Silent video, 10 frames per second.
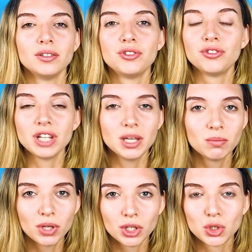
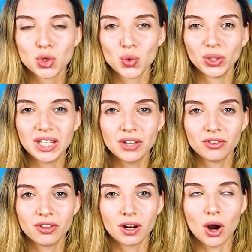dream to leave
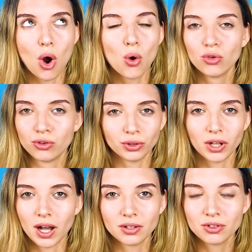their awful
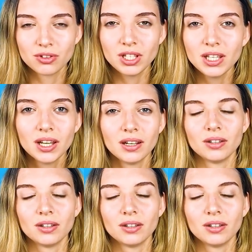country,